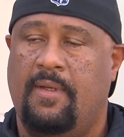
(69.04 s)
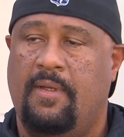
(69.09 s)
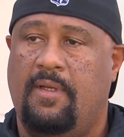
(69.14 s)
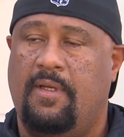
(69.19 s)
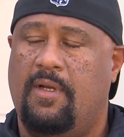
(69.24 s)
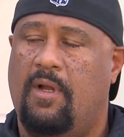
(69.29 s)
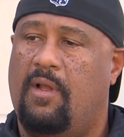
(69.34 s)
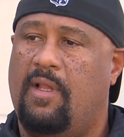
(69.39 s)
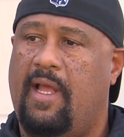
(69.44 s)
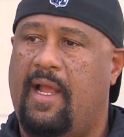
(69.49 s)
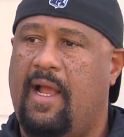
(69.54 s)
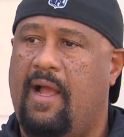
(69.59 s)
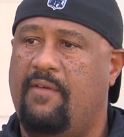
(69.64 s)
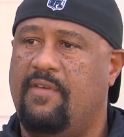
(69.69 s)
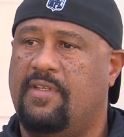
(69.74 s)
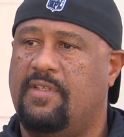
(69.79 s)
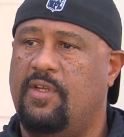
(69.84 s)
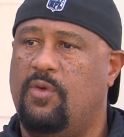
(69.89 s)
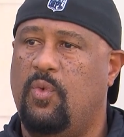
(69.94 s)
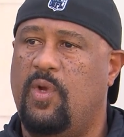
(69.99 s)
you know, like
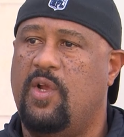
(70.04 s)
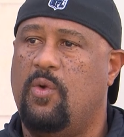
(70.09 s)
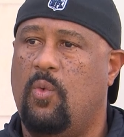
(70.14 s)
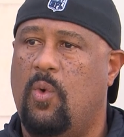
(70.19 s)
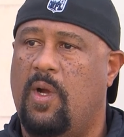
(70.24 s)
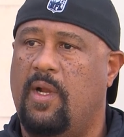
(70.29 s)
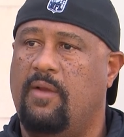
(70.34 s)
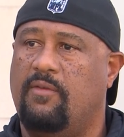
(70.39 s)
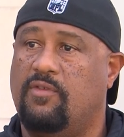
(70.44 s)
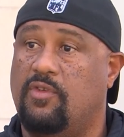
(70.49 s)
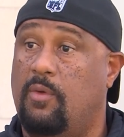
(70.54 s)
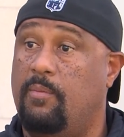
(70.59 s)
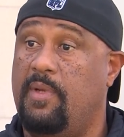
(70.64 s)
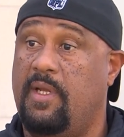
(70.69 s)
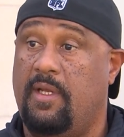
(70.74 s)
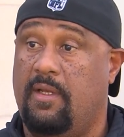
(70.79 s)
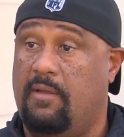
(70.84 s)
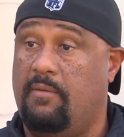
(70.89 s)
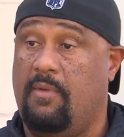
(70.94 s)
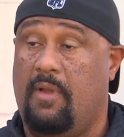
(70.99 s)
obviously week one, it was going to
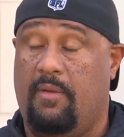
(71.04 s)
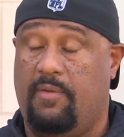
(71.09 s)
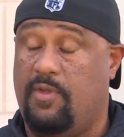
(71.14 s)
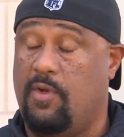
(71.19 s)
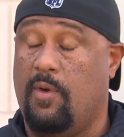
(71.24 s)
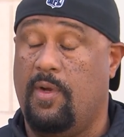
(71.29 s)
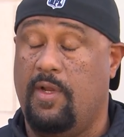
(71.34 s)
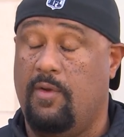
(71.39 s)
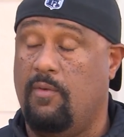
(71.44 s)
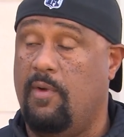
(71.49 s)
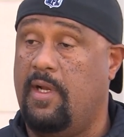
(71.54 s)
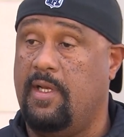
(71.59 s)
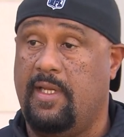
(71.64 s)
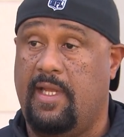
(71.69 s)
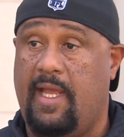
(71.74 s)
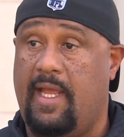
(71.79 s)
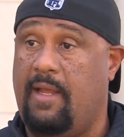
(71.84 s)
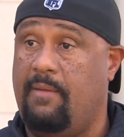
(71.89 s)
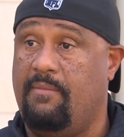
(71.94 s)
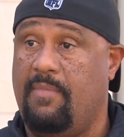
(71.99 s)
be a, a dirty run
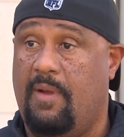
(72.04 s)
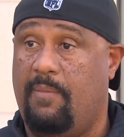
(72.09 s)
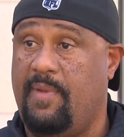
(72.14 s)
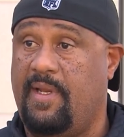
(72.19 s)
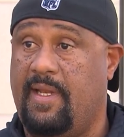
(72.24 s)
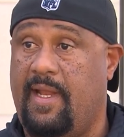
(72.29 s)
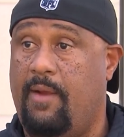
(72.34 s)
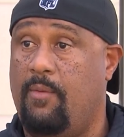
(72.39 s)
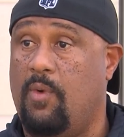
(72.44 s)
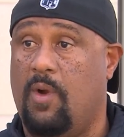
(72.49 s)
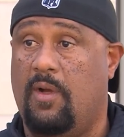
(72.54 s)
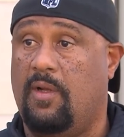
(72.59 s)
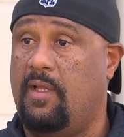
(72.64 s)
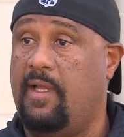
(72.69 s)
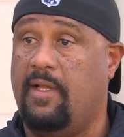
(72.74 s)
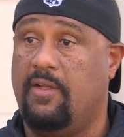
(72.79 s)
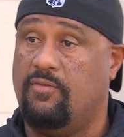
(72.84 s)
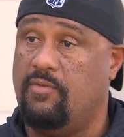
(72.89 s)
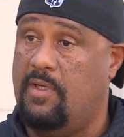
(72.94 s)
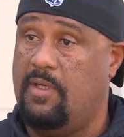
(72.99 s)
game. I mean, they weren't going to
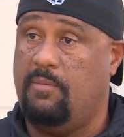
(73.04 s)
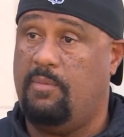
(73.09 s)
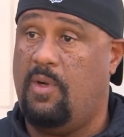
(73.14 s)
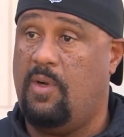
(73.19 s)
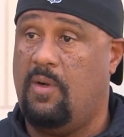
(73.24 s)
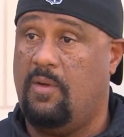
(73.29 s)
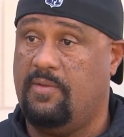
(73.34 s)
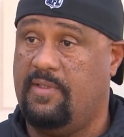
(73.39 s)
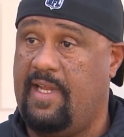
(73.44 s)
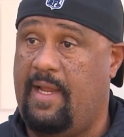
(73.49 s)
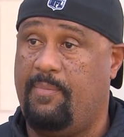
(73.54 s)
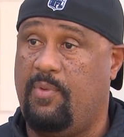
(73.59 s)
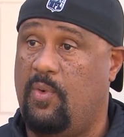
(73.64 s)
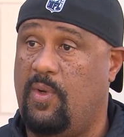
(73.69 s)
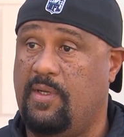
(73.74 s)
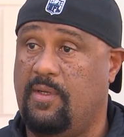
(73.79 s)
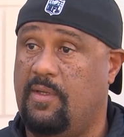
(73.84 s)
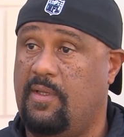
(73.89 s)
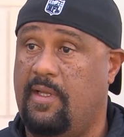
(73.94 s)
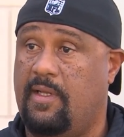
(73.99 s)
let us run the ball. Tampa
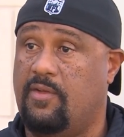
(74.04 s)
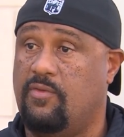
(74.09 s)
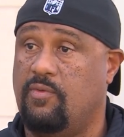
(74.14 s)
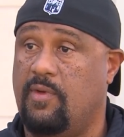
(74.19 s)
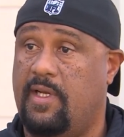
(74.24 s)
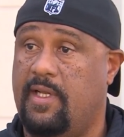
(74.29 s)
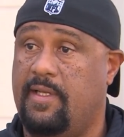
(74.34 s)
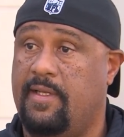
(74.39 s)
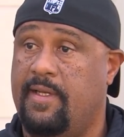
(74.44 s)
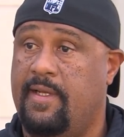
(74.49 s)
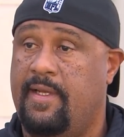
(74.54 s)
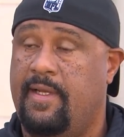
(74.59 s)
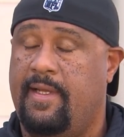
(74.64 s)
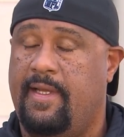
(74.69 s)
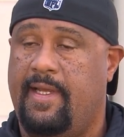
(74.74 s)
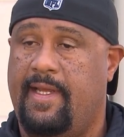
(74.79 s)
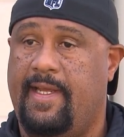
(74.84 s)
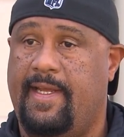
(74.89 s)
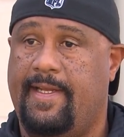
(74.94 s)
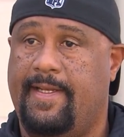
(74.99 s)
wasn't going to let us run it.
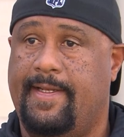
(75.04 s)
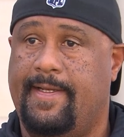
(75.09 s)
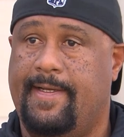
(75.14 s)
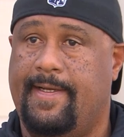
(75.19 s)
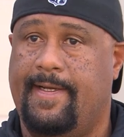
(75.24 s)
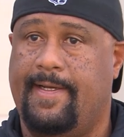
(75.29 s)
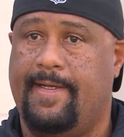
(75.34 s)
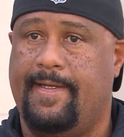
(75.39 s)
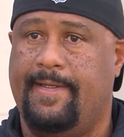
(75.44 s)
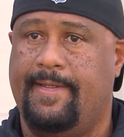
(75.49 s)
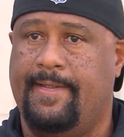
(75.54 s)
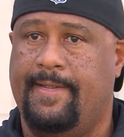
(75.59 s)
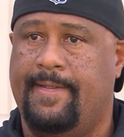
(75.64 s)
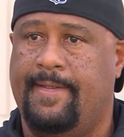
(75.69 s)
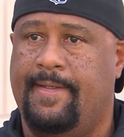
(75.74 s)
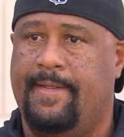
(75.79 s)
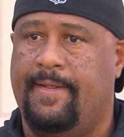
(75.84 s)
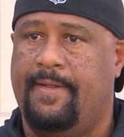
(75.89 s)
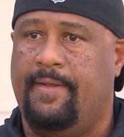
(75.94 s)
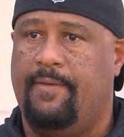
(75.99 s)
And uh,
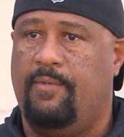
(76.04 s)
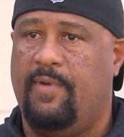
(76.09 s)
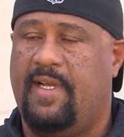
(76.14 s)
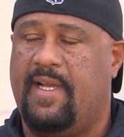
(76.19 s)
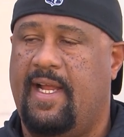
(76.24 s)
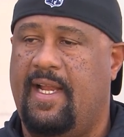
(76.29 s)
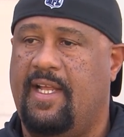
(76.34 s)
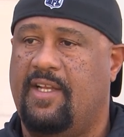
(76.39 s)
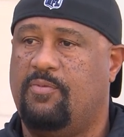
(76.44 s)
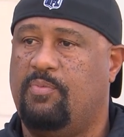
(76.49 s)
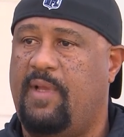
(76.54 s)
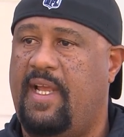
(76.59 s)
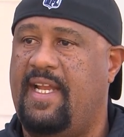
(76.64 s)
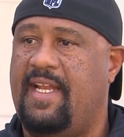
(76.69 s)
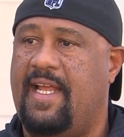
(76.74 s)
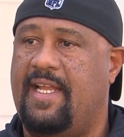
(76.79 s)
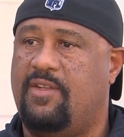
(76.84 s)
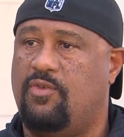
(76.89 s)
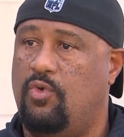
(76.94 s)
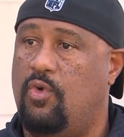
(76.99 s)
we kind of
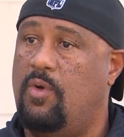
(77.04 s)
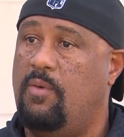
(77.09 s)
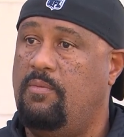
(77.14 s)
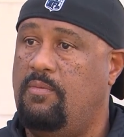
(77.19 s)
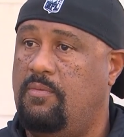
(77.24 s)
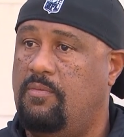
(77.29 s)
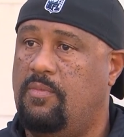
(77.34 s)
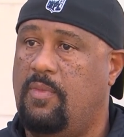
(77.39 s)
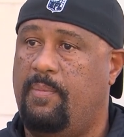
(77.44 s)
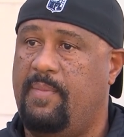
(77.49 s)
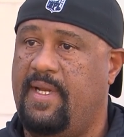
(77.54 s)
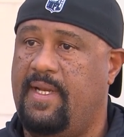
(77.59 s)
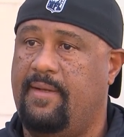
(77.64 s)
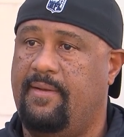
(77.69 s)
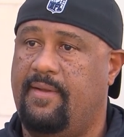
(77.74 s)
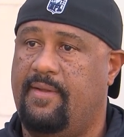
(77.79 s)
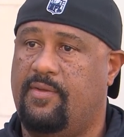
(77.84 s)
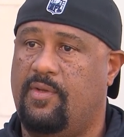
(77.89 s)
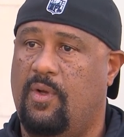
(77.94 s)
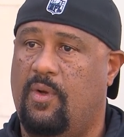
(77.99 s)
explained that to them. I
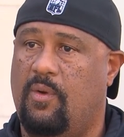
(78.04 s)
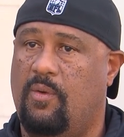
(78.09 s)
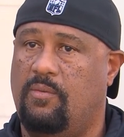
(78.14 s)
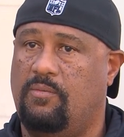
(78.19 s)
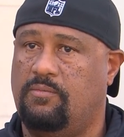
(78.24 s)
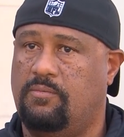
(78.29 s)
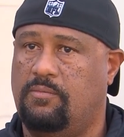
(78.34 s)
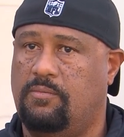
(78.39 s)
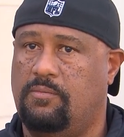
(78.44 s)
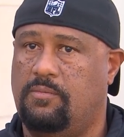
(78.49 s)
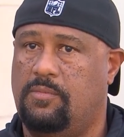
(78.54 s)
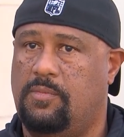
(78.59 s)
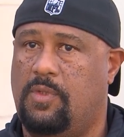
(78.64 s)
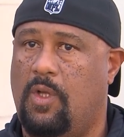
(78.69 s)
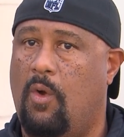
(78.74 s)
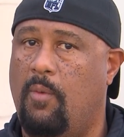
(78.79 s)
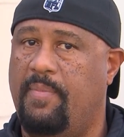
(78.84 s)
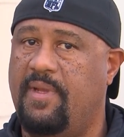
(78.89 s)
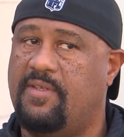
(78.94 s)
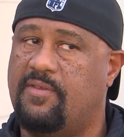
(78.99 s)
mean, so
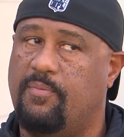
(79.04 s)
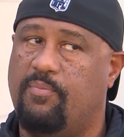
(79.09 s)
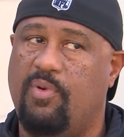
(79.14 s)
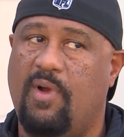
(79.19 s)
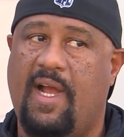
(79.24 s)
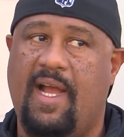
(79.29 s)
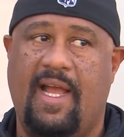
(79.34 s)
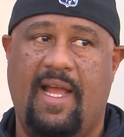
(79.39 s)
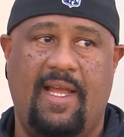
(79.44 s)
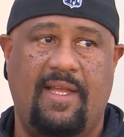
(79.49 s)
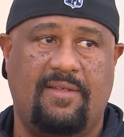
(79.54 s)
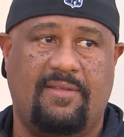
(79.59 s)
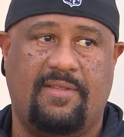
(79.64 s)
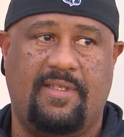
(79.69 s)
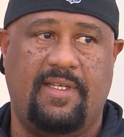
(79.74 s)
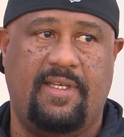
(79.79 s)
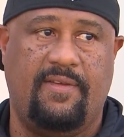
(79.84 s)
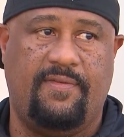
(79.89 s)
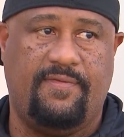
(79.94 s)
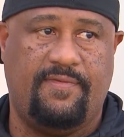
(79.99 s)
don't be
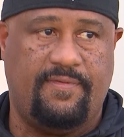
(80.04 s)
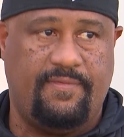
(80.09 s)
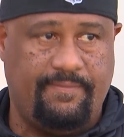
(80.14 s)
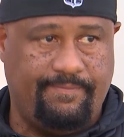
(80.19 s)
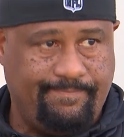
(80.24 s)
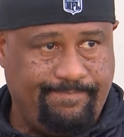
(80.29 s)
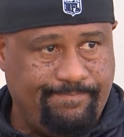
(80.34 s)
surprised if